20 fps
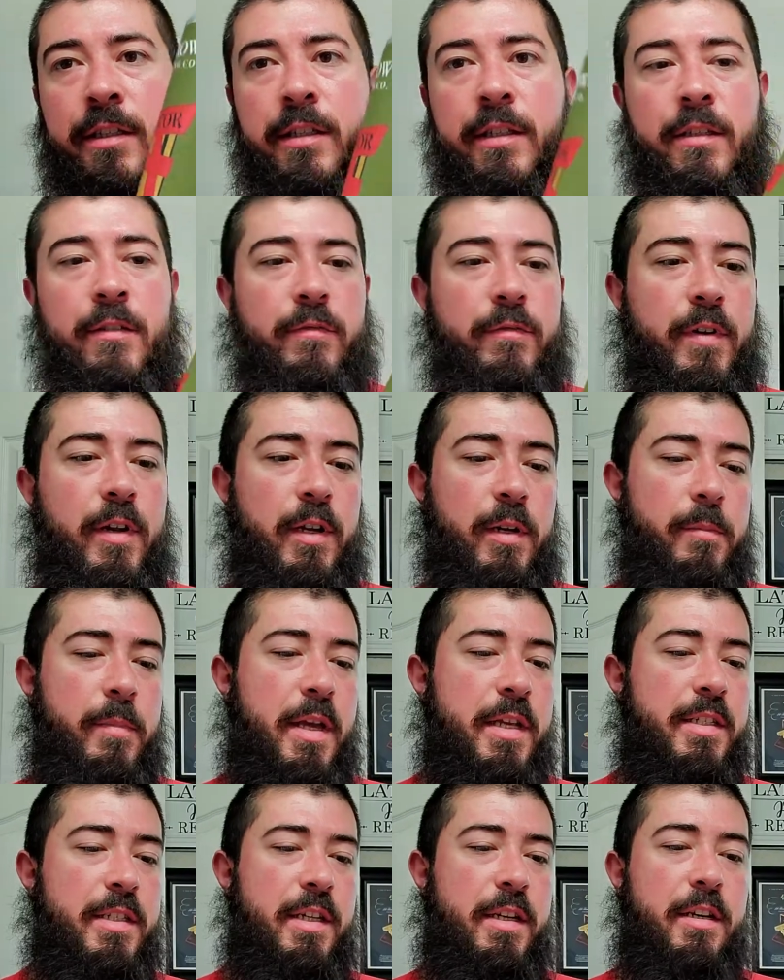Fairly
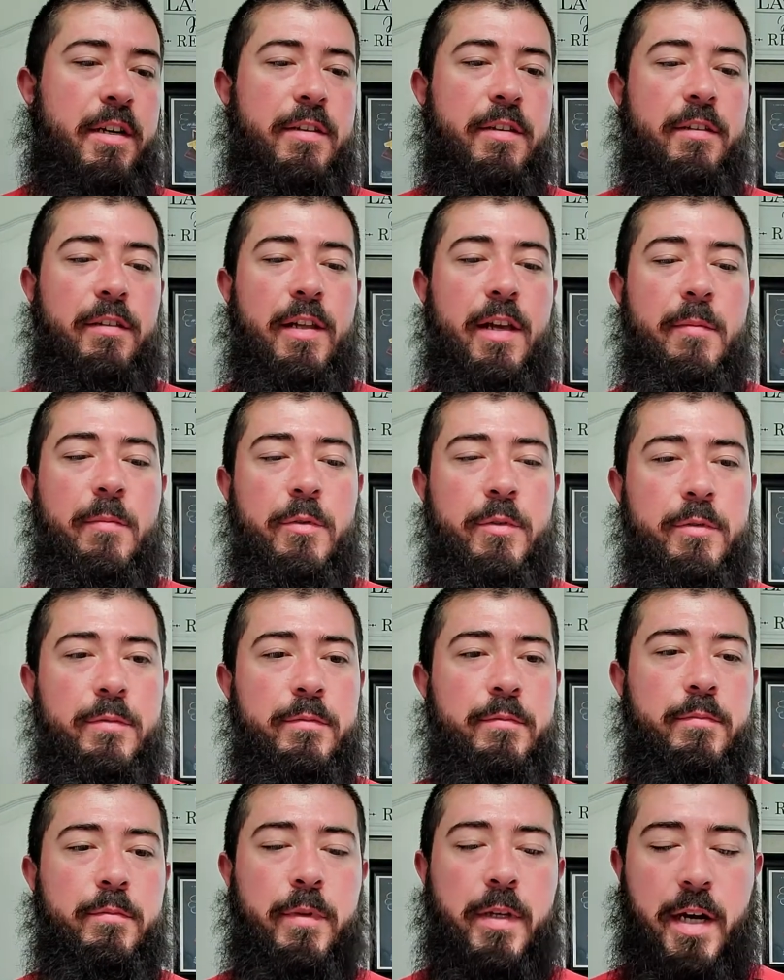basic on the label,
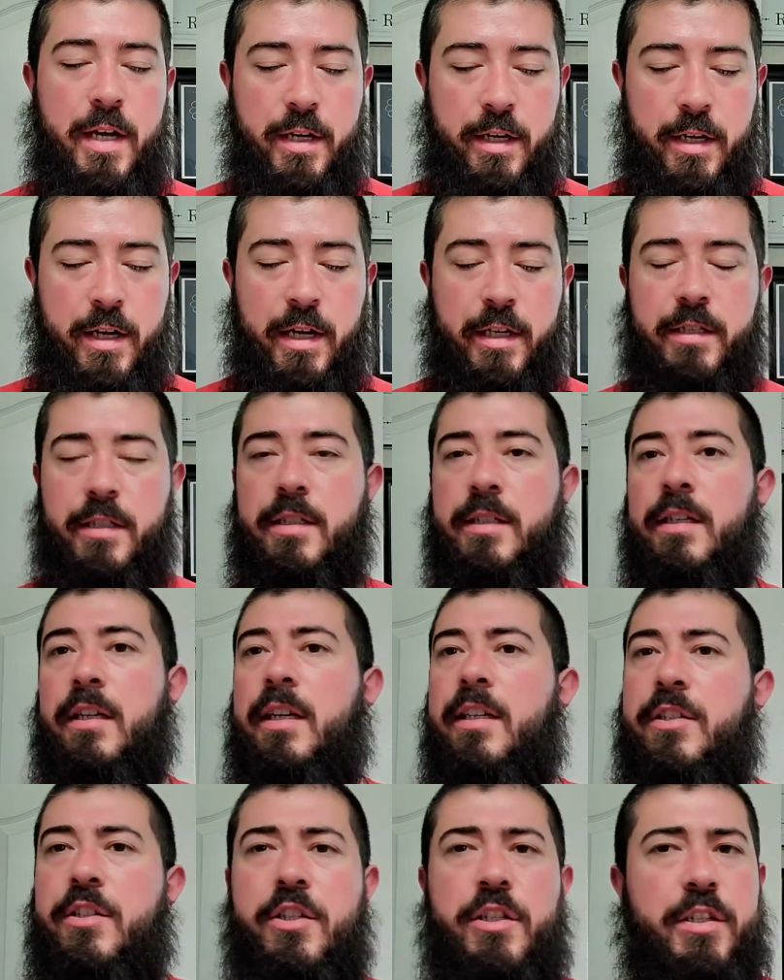kind of nice.
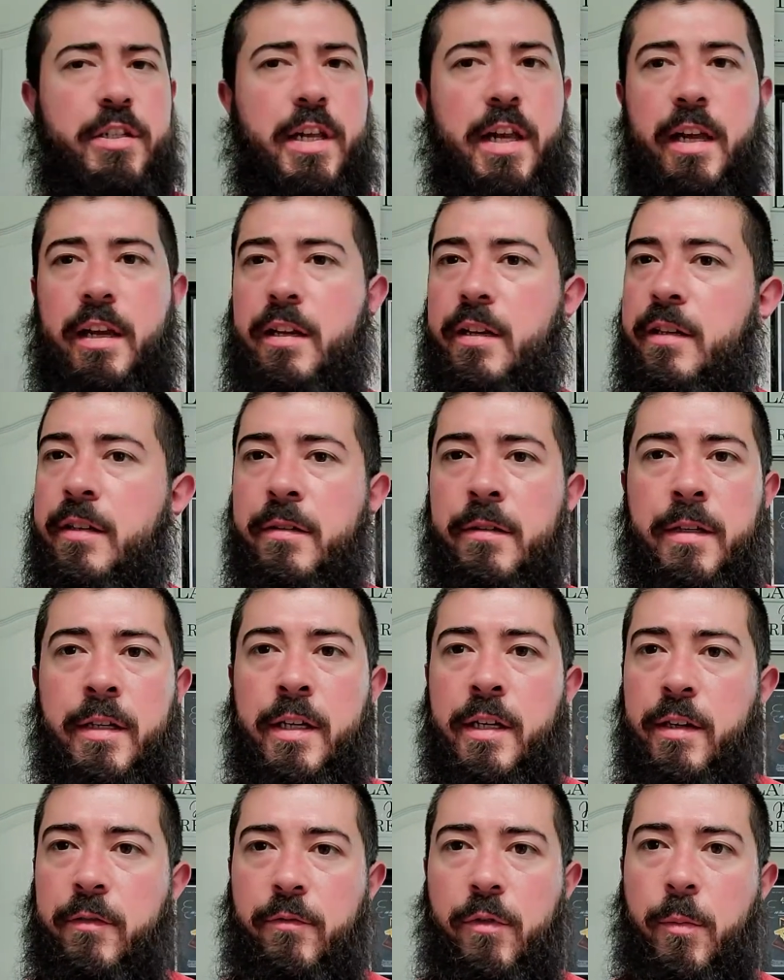It's just like,
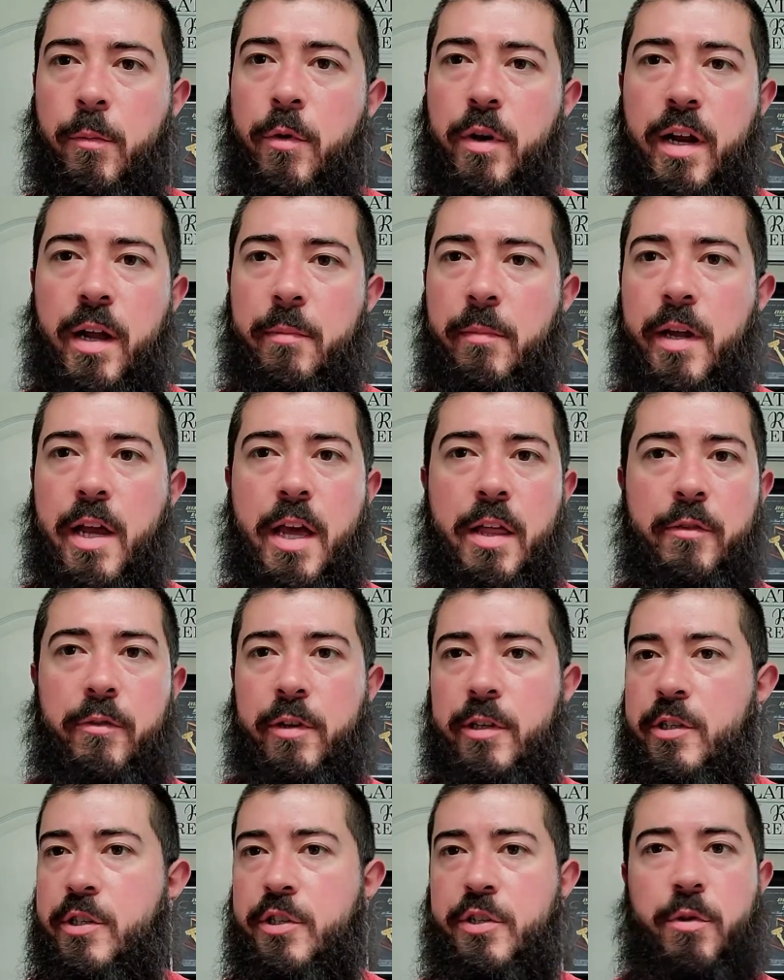from what I'm
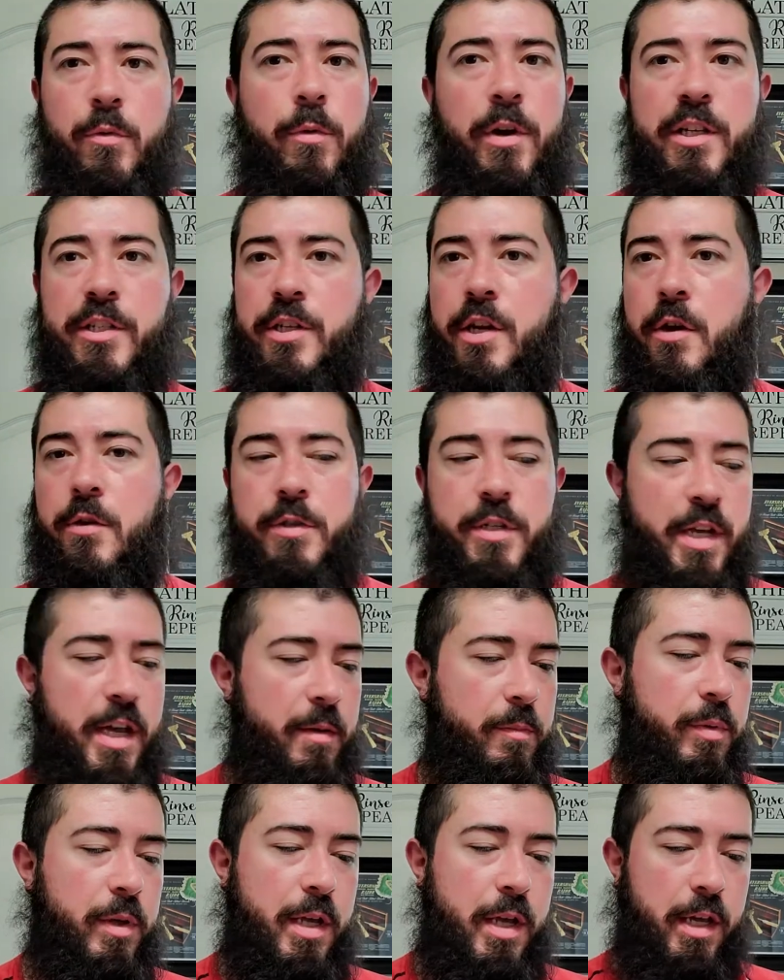gathering, just a West Coast
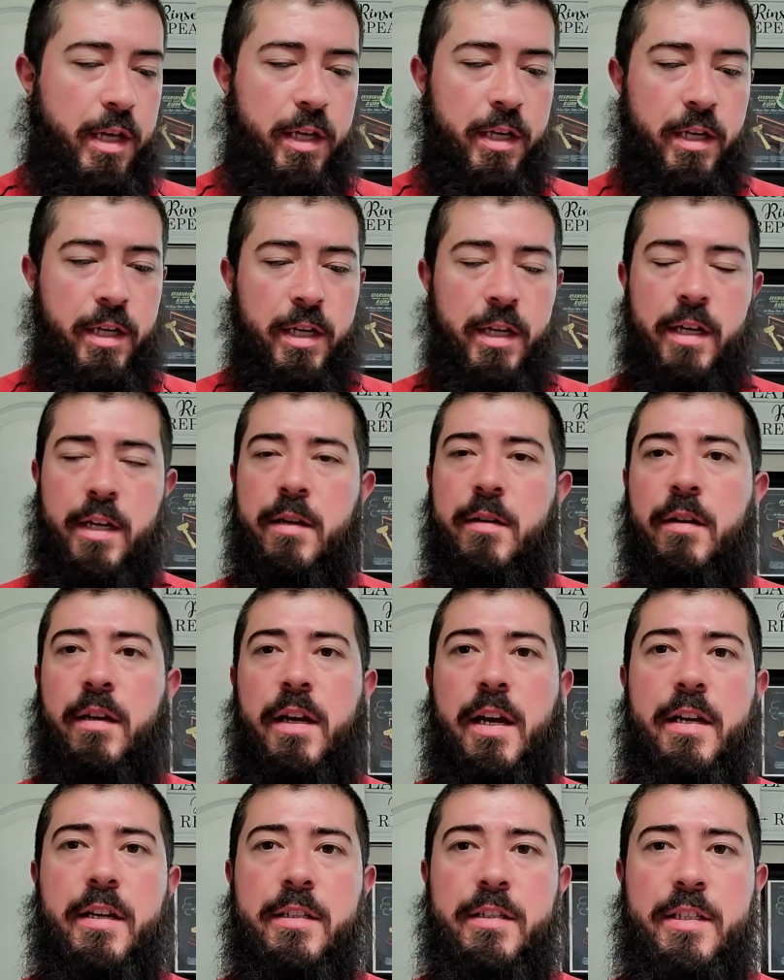IPA.
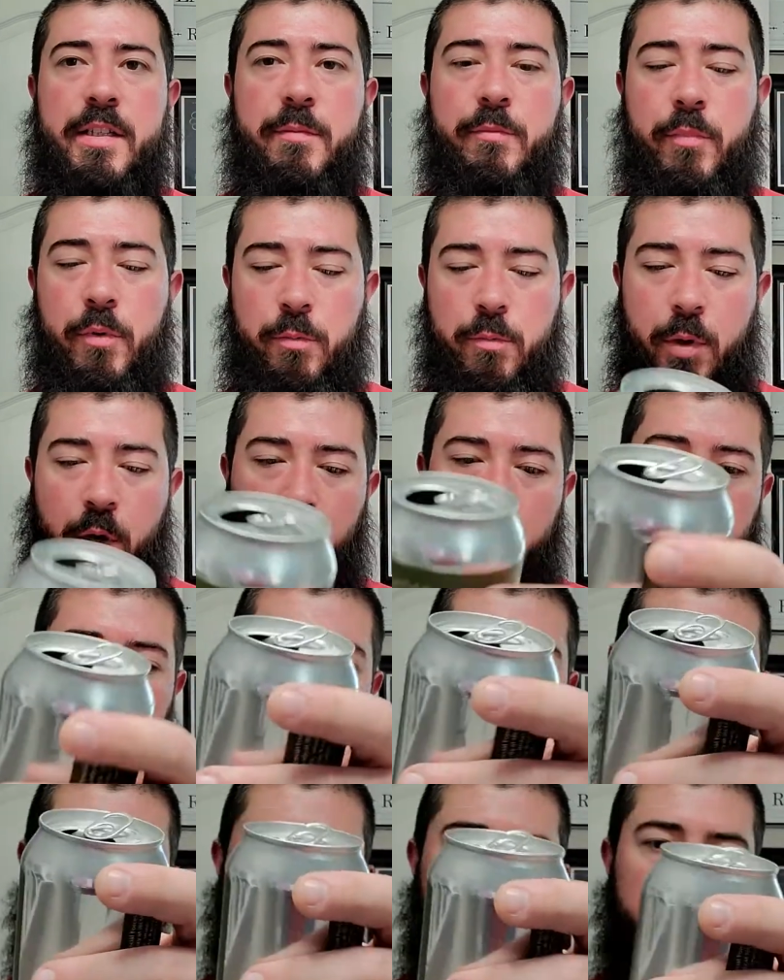Kind of simple malt
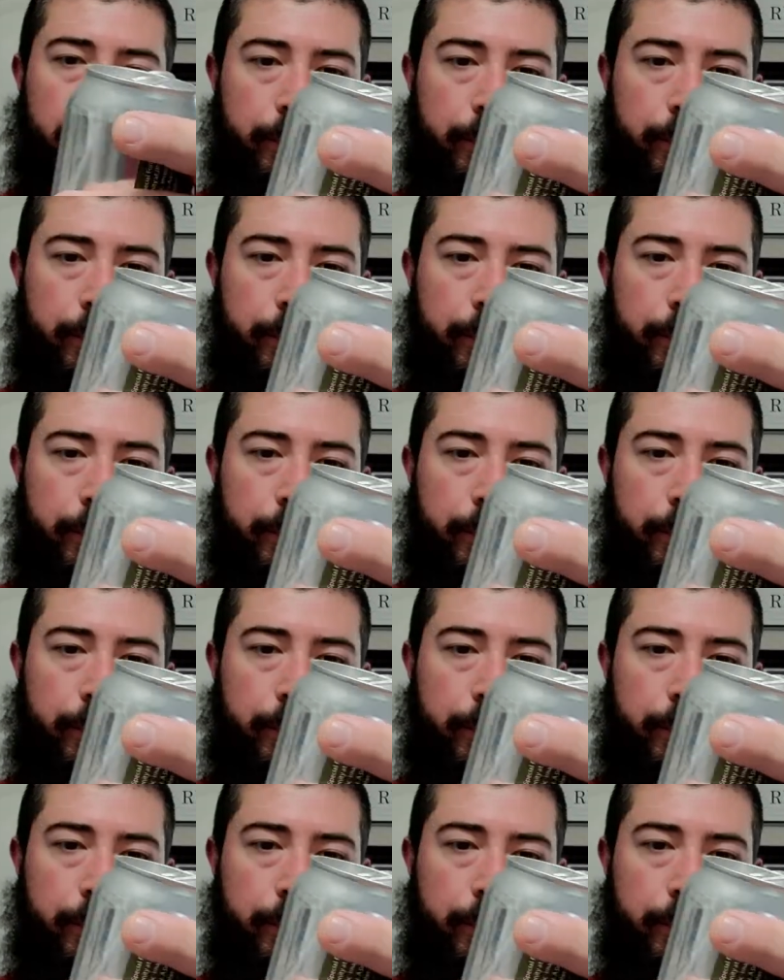bill.